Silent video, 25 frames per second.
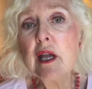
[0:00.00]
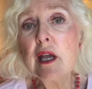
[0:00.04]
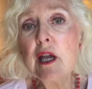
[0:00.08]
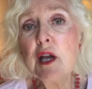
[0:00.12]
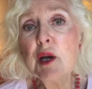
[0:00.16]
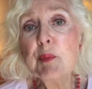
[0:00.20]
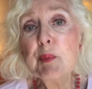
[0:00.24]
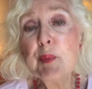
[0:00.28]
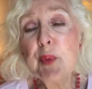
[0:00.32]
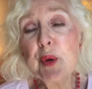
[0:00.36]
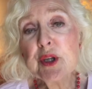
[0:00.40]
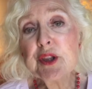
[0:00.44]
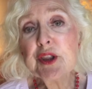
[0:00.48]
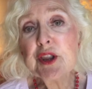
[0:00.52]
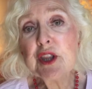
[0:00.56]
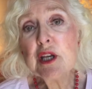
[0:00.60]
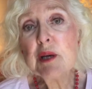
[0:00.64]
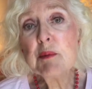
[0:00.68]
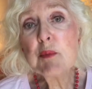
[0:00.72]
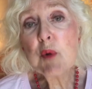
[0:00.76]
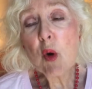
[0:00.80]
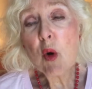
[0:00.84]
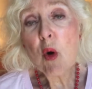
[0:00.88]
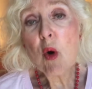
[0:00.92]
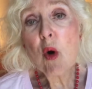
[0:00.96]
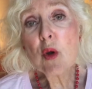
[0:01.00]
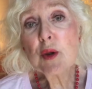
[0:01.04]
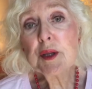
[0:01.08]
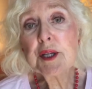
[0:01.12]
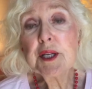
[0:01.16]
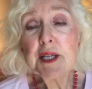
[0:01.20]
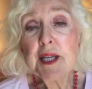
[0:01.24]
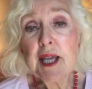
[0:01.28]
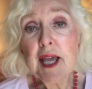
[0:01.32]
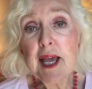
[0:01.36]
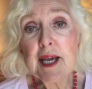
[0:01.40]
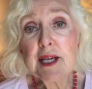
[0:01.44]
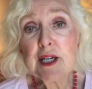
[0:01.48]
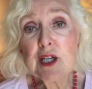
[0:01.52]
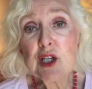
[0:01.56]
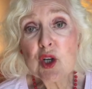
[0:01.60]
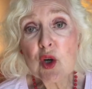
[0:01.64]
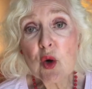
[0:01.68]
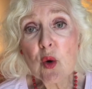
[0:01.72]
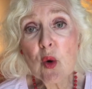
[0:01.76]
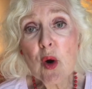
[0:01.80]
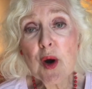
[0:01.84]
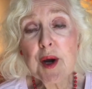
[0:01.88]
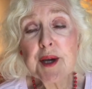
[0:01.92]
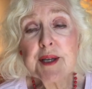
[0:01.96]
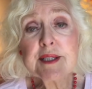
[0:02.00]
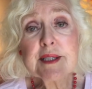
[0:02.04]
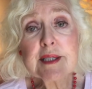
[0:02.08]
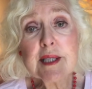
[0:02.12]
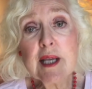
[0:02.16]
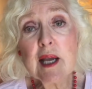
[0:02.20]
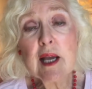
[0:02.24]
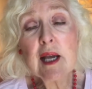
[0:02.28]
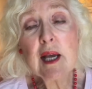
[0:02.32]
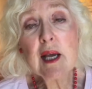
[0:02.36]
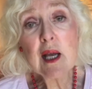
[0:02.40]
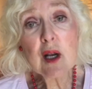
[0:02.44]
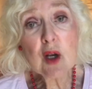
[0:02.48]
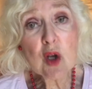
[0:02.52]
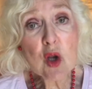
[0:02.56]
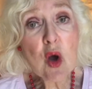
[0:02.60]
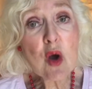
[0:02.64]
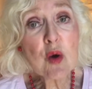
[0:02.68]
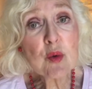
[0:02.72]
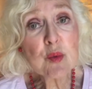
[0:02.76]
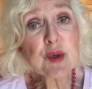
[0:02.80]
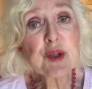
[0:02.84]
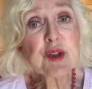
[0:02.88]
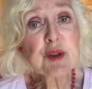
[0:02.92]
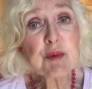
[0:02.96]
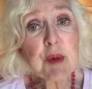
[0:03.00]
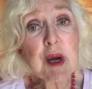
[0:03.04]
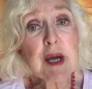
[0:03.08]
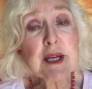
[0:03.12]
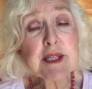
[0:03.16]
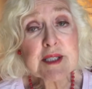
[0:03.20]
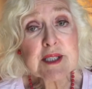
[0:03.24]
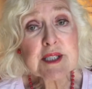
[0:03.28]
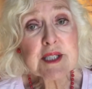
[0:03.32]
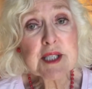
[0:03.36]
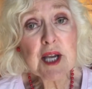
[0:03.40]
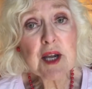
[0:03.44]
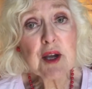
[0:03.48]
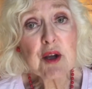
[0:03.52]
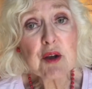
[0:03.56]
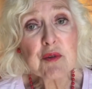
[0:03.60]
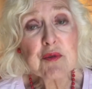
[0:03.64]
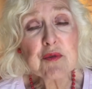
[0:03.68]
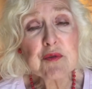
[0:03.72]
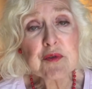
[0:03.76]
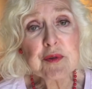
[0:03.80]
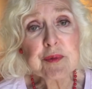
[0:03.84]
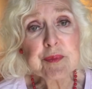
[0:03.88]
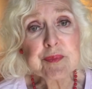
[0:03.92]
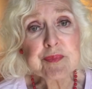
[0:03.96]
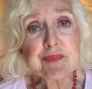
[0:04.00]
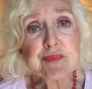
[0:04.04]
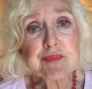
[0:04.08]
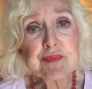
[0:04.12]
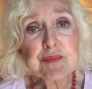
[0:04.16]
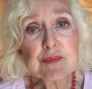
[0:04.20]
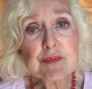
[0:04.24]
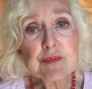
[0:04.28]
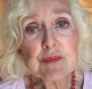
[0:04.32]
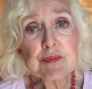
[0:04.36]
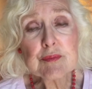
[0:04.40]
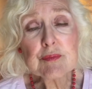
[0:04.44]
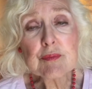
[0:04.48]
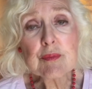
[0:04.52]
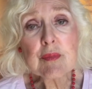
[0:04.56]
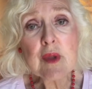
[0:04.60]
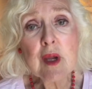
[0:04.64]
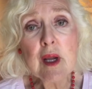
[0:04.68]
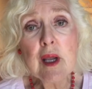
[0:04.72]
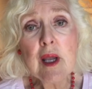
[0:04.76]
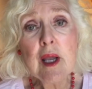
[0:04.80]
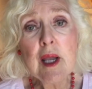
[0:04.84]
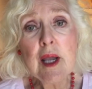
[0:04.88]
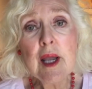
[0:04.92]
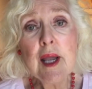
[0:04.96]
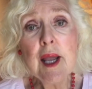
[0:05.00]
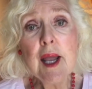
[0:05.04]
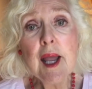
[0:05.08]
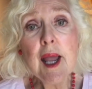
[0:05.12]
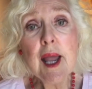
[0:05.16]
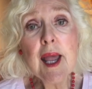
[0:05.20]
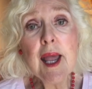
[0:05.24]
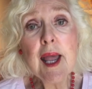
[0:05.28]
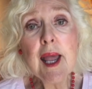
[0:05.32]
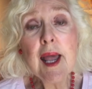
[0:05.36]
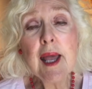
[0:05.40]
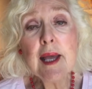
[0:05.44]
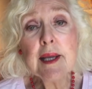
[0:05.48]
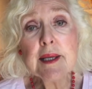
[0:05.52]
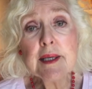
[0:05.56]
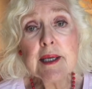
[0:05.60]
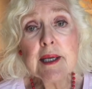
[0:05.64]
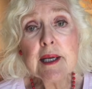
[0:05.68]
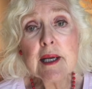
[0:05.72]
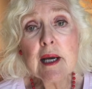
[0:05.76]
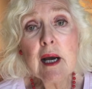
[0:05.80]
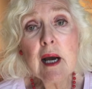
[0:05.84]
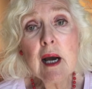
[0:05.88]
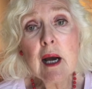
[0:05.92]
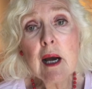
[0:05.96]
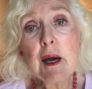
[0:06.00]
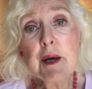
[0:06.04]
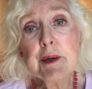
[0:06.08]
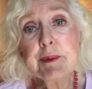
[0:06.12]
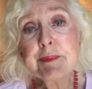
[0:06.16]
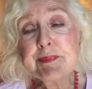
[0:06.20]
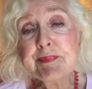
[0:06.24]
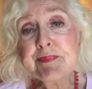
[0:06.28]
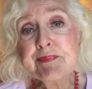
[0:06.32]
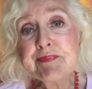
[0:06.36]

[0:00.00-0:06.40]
put them all in categories along with myself. And um,